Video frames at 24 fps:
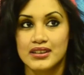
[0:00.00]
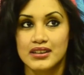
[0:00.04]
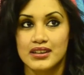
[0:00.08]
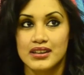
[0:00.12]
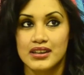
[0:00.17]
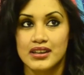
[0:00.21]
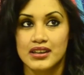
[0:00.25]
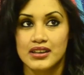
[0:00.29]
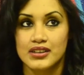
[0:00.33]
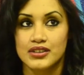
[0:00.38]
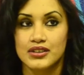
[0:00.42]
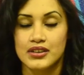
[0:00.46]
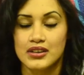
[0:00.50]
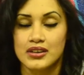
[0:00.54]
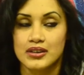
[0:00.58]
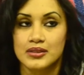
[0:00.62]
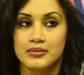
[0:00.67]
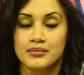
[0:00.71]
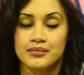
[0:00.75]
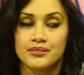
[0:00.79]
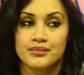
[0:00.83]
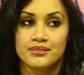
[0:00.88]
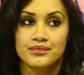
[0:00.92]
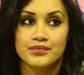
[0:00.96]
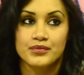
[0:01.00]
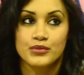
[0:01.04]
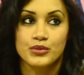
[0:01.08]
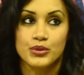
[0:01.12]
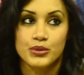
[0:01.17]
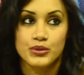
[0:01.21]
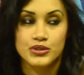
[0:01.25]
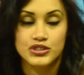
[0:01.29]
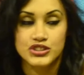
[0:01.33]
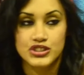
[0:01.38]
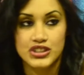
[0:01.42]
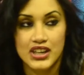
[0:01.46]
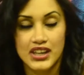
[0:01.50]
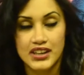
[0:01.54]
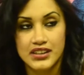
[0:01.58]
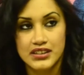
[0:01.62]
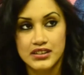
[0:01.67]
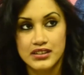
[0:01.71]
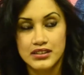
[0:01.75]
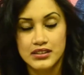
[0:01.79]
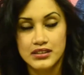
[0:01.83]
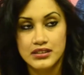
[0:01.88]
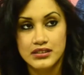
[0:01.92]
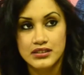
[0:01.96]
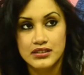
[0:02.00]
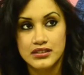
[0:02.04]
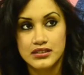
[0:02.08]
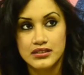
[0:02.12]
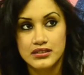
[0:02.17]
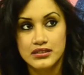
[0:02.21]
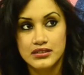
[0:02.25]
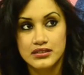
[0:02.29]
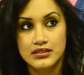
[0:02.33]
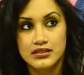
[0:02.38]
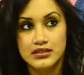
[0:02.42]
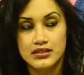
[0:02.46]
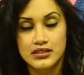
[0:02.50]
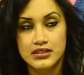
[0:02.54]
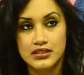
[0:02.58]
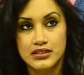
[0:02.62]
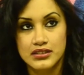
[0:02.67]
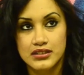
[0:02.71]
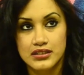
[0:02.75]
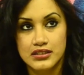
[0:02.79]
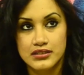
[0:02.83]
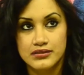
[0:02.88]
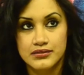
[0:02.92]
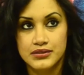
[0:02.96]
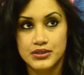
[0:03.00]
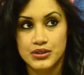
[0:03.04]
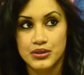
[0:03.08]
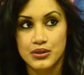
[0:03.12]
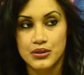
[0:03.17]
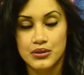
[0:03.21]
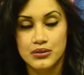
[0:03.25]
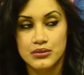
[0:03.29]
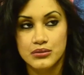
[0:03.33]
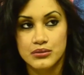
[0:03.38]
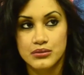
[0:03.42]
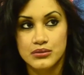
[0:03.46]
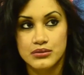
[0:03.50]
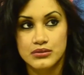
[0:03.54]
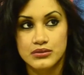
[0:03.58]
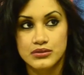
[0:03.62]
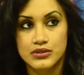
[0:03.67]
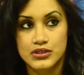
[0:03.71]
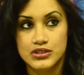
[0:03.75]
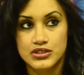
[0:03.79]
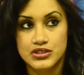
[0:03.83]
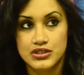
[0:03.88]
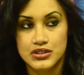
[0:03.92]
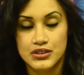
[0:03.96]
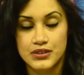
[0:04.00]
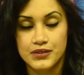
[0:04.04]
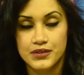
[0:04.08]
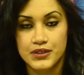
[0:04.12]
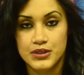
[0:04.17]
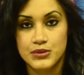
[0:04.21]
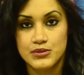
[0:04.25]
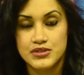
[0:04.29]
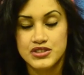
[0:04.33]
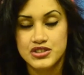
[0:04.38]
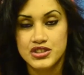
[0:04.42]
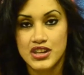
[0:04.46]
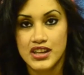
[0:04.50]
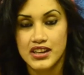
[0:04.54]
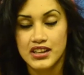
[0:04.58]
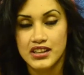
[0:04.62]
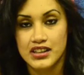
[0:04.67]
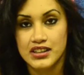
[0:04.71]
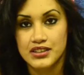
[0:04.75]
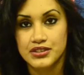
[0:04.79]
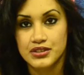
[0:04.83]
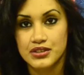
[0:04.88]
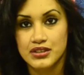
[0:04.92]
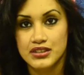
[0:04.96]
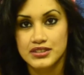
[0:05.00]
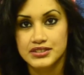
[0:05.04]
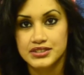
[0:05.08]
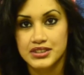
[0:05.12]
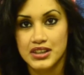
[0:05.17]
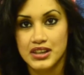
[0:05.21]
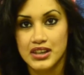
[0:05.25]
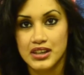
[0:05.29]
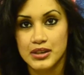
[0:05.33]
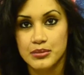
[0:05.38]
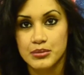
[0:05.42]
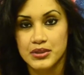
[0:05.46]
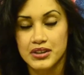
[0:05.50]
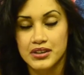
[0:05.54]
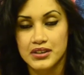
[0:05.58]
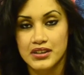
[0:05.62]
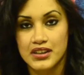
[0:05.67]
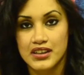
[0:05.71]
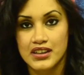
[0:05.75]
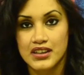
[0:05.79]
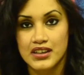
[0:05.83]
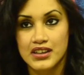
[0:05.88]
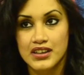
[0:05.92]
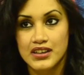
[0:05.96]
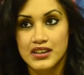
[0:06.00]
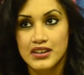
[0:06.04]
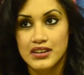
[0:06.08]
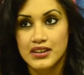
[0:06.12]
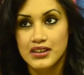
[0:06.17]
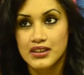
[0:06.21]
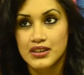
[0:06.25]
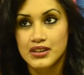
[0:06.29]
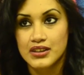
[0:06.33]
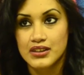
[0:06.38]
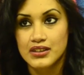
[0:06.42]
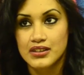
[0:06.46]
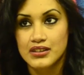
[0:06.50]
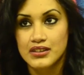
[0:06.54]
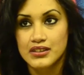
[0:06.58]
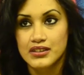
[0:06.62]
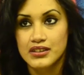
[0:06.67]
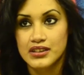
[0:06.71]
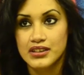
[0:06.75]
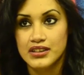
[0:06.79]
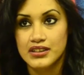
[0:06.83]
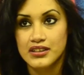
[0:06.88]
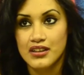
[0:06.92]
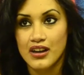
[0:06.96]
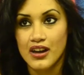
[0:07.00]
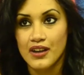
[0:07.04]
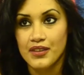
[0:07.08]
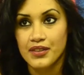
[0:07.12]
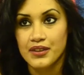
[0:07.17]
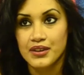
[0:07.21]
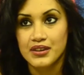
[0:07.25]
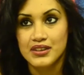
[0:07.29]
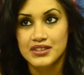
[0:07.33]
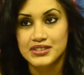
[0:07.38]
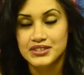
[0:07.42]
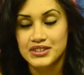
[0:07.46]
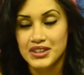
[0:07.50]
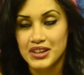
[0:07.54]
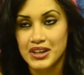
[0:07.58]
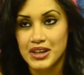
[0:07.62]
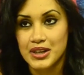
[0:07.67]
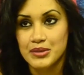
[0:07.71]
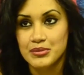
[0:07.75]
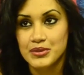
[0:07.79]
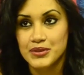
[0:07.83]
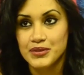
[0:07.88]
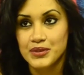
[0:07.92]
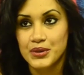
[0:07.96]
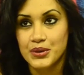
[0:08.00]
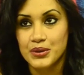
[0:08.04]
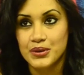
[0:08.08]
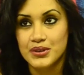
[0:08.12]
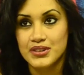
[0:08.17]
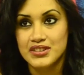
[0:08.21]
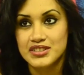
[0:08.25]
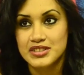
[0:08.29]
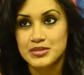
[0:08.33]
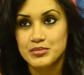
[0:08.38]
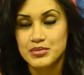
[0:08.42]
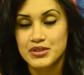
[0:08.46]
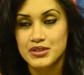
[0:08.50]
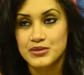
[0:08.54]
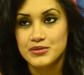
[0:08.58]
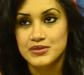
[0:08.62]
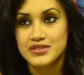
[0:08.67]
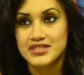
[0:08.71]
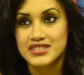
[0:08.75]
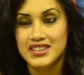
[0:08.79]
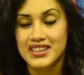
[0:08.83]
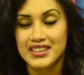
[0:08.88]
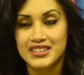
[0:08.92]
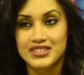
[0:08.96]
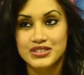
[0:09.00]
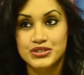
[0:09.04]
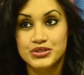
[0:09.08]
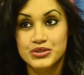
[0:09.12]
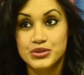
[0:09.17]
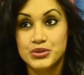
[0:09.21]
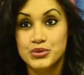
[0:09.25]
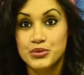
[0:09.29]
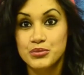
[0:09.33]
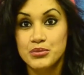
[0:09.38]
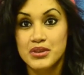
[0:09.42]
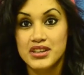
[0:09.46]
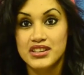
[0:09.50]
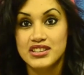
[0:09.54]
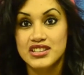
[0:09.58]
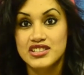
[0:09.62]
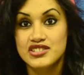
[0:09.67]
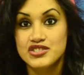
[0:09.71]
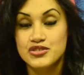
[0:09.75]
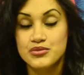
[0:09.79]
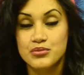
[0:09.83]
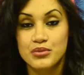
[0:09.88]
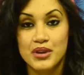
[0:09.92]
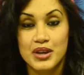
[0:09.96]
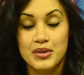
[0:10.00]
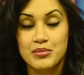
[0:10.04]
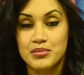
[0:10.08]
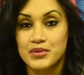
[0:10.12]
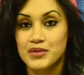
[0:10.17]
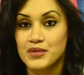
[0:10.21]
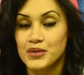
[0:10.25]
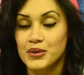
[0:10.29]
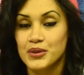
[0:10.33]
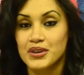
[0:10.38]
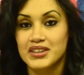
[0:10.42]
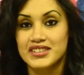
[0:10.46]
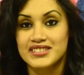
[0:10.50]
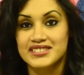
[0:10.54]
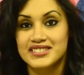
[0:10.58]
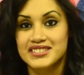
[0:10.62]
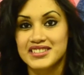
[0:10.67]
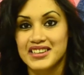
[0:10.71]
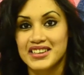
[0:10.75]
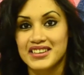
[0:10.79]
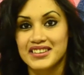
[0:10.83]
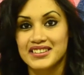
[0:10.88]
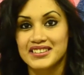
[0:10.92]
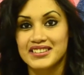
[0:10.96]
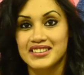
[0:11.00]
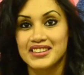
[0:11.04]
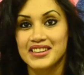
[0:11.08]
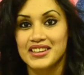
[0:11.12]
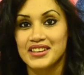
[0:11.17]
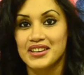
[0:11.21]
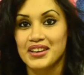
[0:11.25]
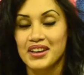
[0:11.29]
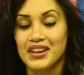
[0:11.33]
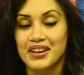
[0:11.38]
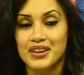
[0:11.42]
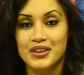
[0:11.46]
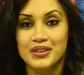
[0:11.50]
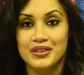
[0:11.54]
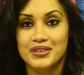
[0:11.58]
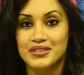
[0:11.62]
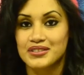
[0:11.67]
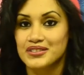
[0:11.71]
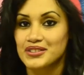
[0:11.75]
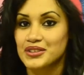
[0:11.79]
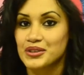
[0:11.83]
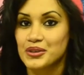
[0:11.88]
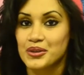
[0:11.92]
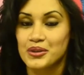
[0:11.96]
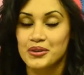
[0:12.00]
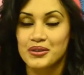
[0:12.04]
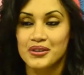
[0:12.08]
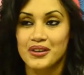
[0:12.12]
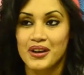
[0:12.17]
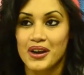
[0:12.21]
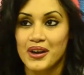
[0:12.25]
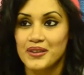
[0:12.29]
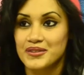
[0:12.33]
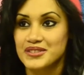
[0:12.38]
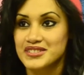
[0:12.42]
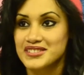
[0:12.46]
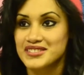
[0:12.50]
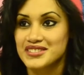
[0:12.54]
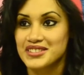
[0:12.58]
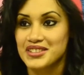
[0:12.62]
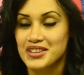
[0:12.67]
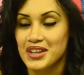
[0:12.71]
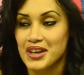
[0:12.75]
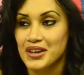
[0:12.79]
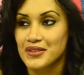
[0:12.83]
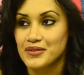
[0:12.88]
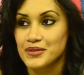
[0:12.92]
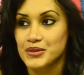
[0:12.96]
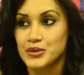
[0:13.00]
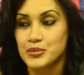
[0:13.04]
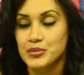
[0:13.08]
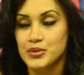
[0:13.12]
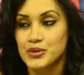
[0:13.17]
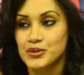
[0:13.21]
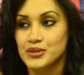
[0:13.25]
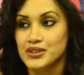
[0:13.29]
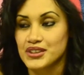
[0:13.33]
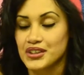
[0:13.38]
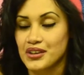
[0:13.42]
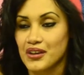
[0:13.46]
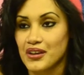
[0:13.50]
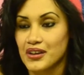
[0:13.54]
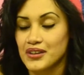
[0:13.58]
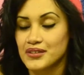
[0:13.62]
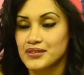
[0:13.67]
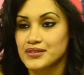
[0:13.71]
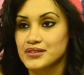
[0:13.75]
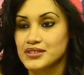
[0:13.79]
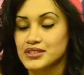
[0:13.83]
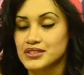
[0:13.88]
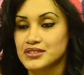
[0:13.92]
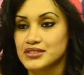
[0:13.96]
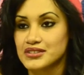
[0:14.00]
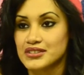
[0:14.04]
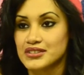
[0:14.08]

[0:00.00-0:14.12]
and we were trying to, you know, Sugar Free was trying to get there on time, and he got there on time, of course, but it was like 2 minutes right before his set, and like, you know, obviously that fool pulled it off. And